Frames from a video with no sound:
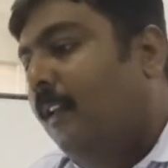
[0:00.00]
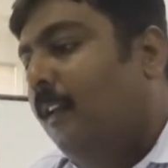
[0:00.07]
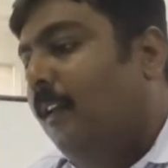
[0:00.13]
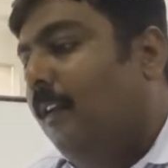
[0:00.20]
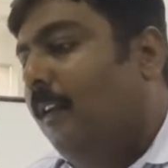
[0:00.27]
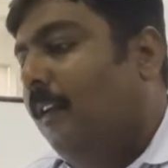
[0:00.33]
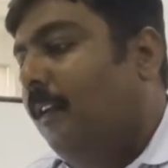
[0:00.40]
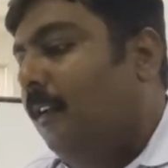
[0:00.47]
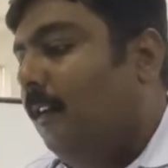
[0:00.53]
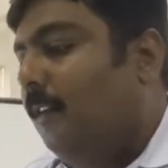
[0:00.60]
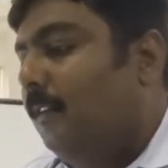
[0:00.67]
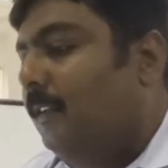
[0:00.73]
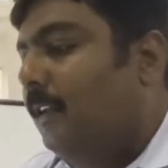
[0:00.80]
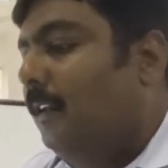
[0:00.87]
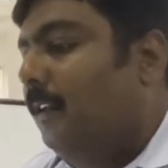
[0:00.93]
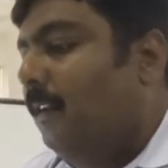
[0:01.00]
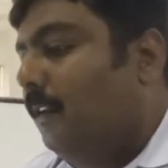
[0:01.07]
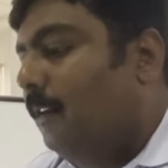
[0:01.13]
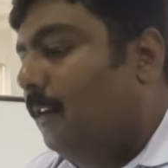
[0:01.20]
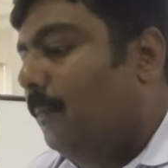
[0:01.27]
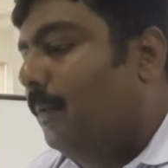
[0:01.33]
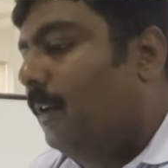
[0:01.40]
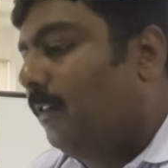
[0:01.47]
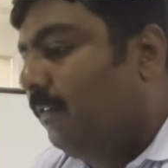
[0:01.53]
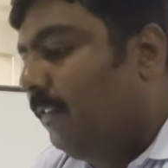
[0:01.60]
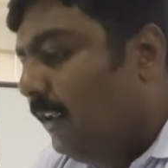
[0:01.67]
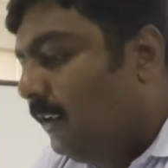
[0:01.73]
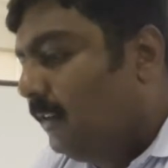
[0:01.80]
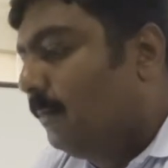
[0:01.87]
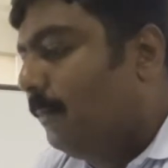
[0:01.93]
And a couple of
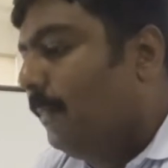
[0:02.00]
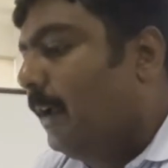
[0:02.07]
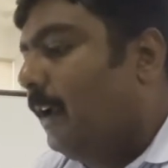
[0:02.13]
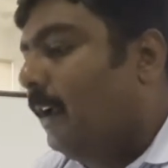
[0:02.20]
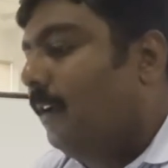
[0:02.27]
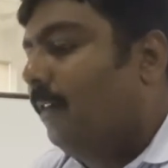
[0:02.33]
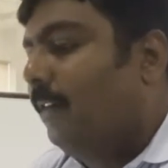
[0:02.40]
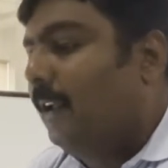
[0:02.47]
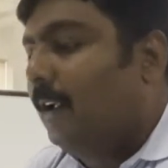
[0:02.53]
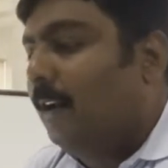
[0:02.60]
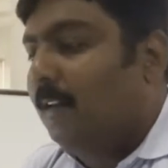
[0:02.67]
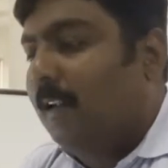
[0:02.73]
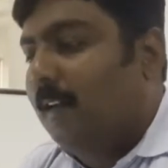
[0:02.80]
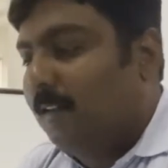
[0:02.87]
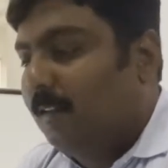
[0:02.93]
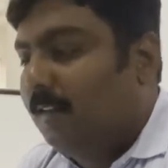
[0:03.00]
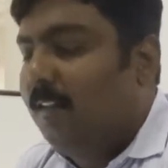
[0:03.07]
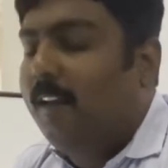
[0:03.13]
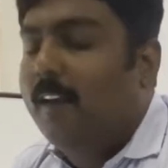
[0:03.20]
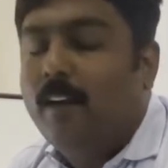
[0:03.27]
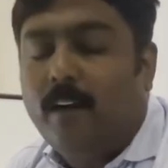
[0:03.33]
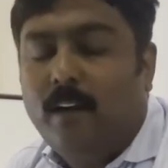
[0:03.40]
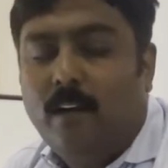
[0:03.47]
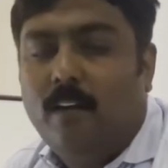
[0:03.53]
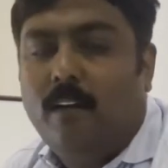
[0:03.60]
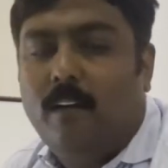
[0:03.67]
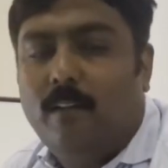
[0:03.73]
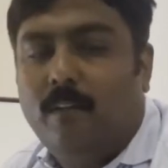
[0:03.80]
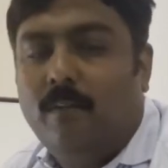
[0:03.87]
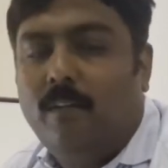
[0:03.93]
weeks back we had that. Year end
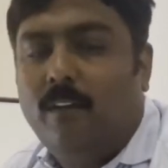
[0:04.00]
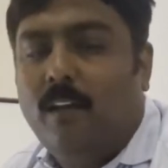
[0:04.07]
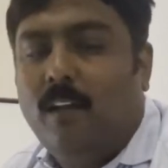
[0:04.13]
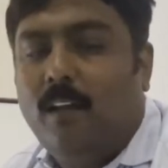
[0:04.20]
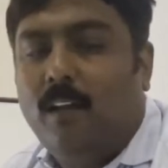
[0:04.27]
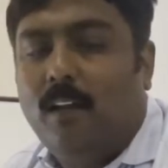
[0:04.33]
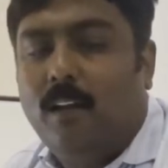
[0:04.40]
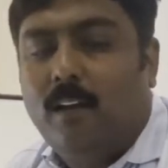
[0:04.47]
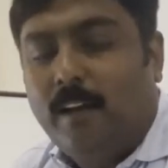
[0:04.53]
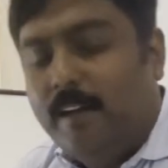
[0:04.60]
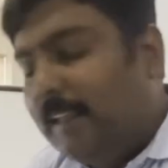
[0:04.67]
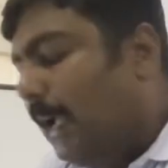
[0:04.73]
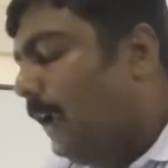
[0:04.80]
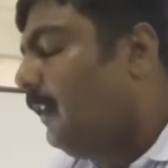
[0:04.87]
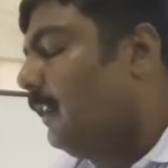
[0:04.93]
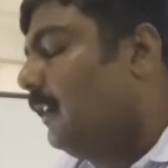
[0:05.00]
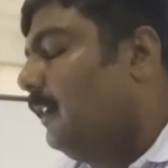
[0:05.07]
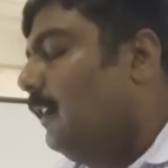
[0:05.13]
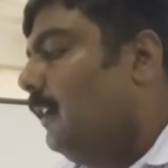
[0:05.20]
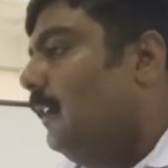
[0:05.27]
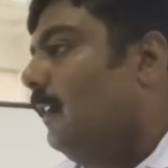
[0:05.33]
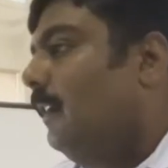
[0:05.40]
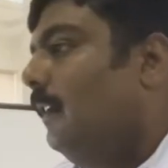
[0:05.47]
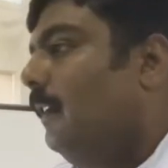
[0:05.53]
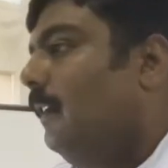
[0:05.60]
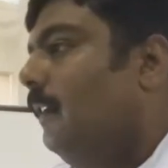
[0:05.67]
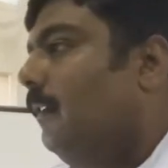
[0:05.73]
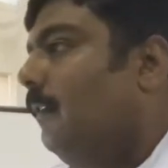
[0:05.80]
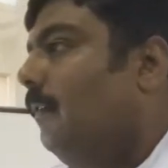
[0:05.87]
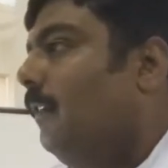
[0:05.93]
we did that
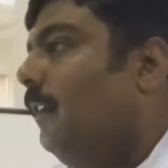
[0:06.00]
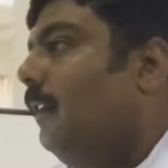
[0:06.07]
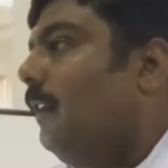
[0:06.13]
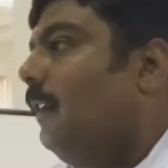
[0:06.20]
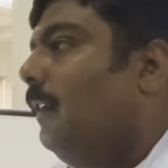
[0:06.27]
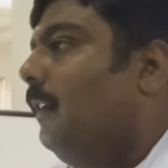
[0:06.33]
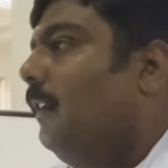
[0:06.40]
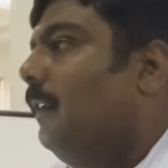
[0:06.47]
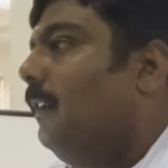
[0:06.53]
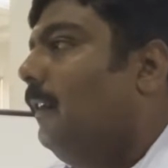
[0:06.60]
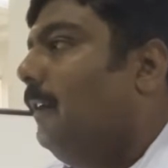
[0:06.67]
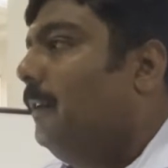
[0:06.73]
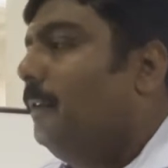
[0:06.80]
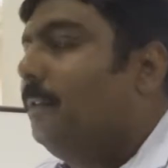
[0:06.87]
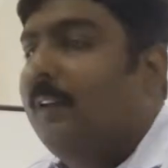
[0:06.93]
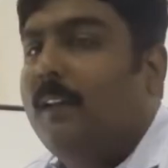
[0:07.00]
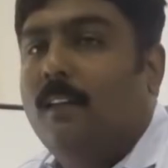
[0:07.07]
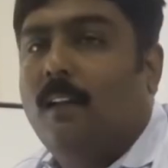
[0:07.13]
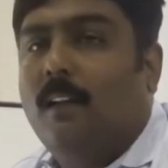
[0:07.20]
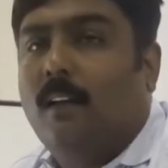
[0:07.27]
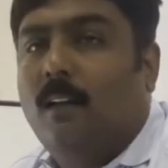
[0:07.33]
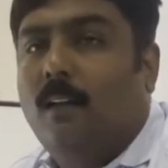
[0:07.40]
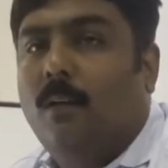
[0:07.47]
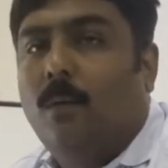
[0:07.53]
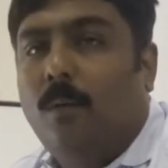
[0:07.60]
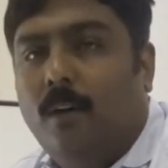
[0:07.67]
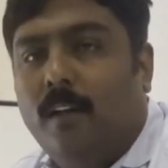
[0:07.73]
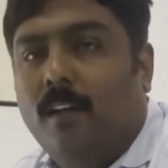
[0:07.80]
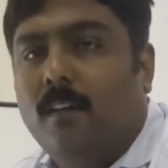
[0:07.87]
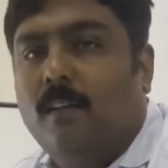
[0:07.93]
for reducing the
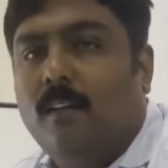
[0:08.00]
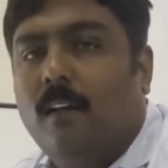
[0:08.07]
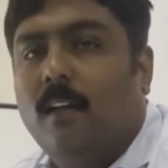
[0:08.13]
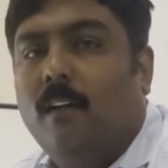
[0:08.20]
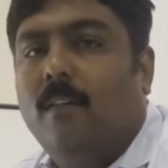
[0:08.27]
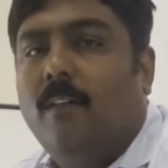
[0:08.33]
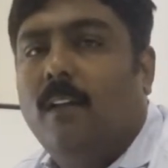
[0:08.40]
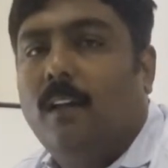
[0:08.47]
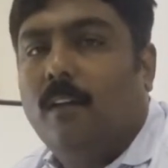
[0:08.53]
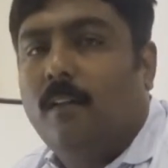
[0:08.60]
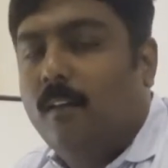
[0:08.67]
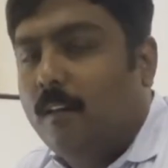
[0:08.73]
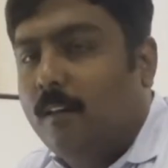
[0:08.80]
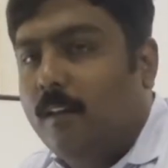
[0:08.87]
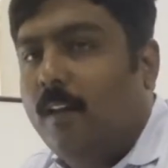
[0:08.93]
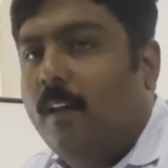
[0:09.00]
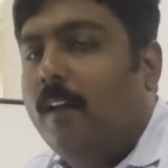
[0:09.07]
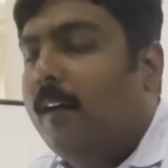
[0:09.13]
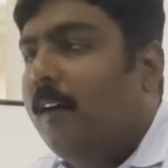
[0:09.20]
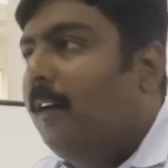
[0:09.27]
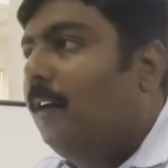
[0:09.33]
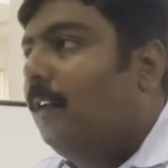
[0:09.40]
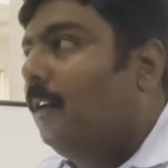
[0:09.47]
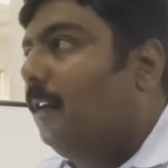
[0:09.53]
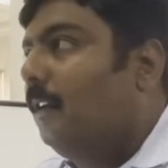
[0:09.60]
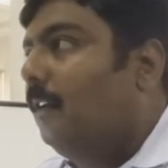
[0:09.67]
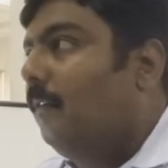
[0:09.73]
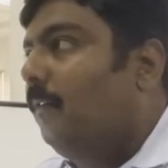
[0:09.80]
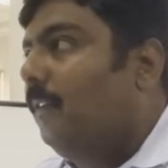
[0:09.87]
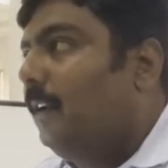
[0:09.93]
holding stock. In the year end
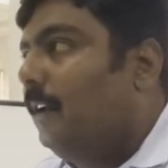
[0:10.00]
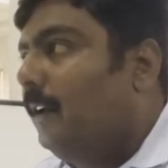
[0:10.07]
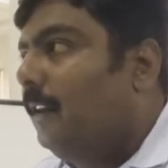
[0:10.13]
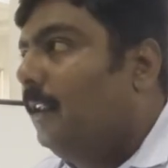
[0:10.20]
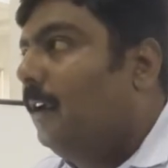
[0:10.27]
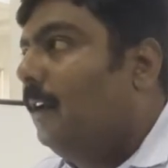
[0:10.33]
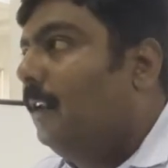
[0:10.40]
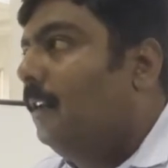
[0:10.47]
we did that.